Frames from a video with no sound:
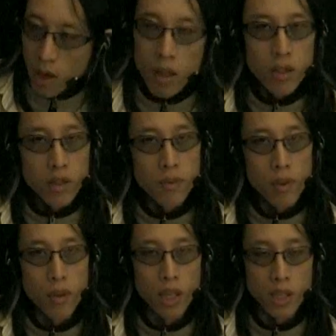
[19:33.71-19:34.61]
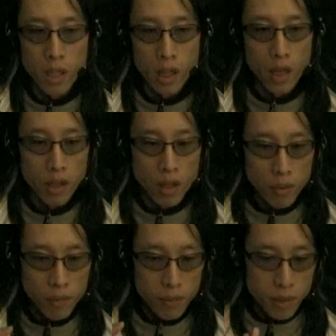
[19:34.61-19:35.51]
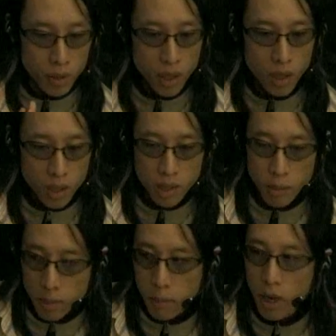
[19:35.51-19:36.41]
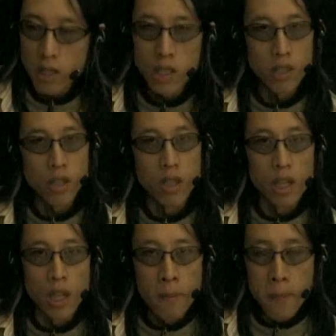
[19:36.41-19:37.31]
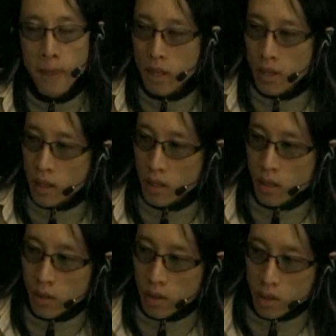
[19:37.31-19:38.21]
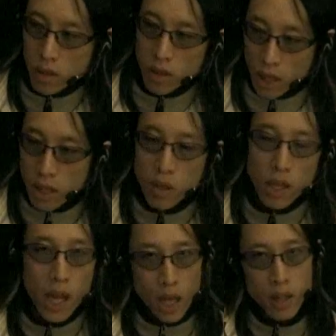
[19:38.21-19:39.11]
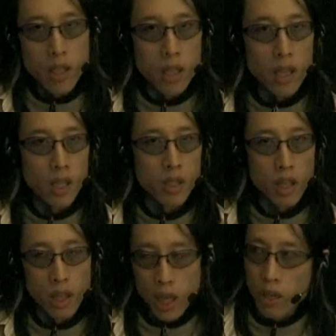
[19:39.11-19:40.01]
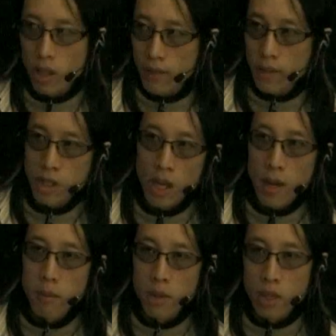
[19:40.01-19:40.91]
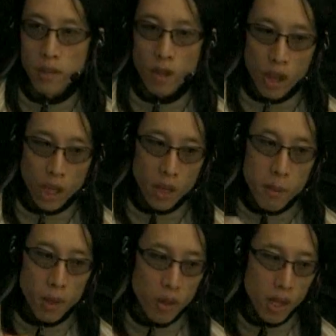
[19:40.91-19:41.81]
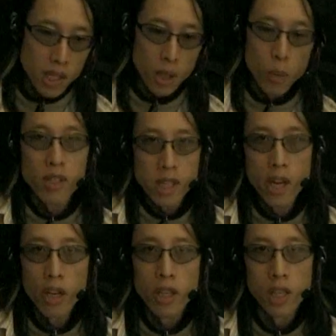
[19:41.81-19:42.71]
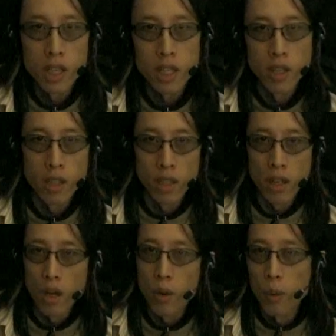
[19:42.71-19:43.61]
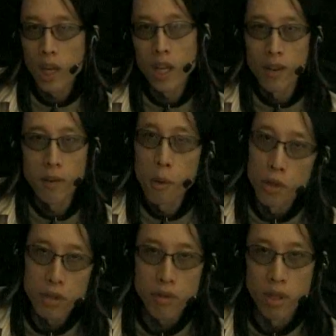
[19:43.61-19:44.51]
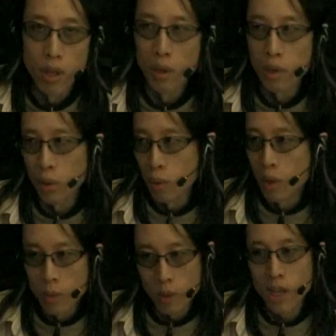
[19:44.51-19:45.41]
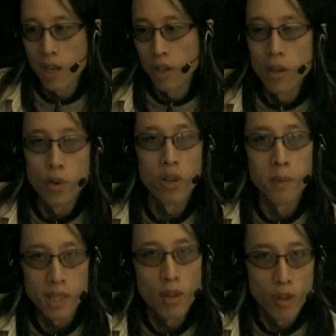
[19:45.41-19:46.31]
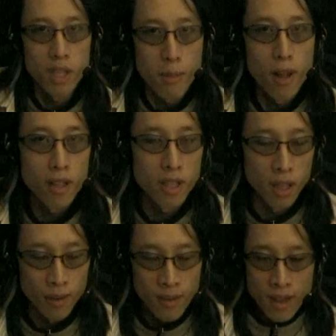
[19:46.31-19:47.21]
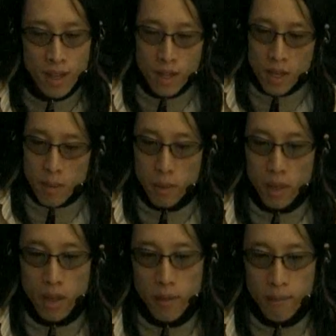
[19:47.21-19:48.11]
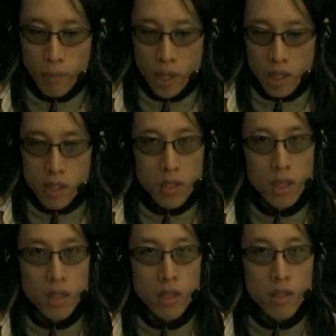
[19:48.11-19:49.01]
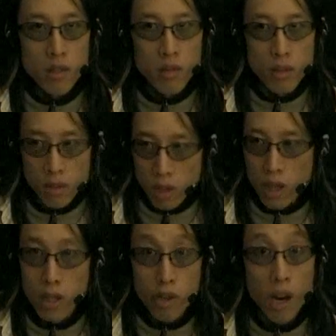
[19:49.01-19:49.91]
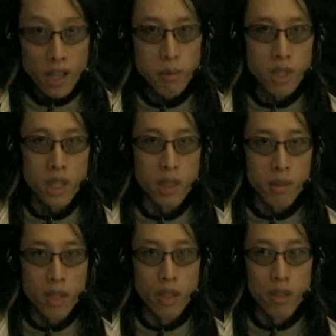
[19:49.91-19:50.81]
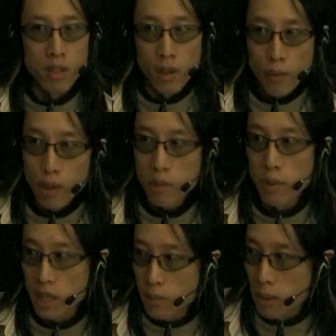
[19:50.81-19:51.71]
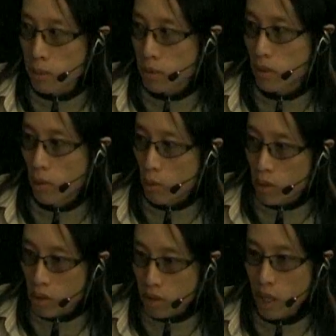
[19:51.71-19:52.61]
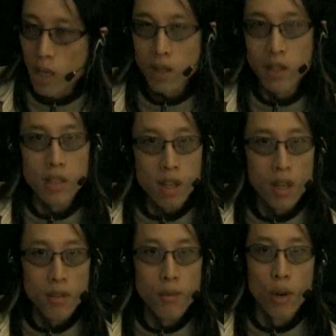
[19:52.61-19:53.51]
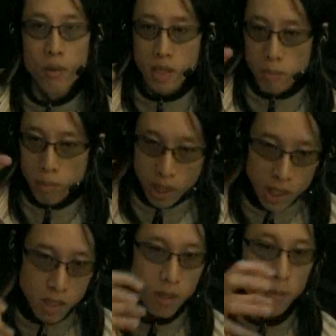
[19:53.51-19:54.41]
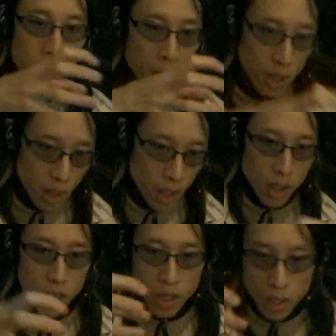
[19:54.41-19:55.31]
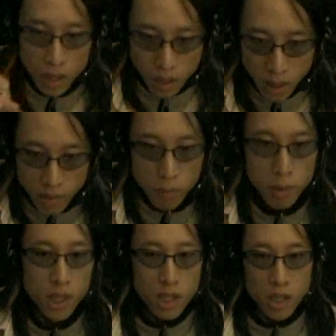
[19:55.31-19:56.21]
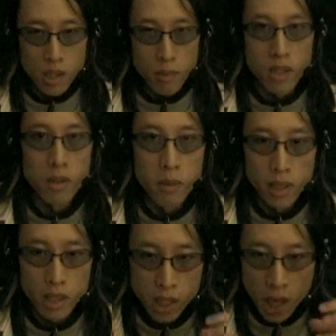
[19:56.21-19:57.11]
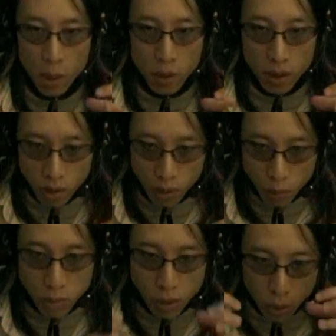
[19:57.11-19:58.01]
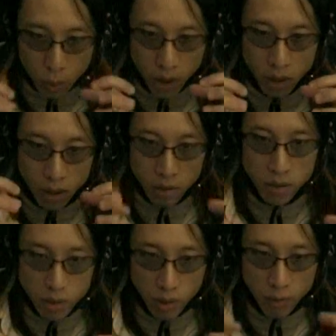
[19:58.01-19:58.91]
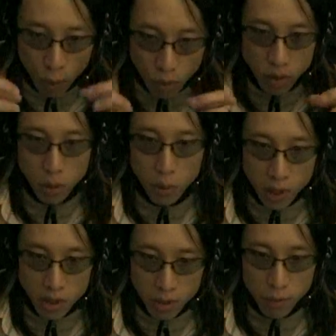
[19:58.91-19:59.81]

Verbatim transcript: Draw those few things in there. You know, draw some of the parts that you're going to need. You know, then you can add the details on later. You'll stop and you'll have to think about things like where's the air conditioner going to go? What kind of upholstery do, do we want? What kind of hood ornaments? You know, the smaller stuff. But mm-hmm. um, that's that's you'll need the draftsmanship skills in the first place to be able to create these solid forms and place them in given positions to, be able to say I want you know two wheels you know four two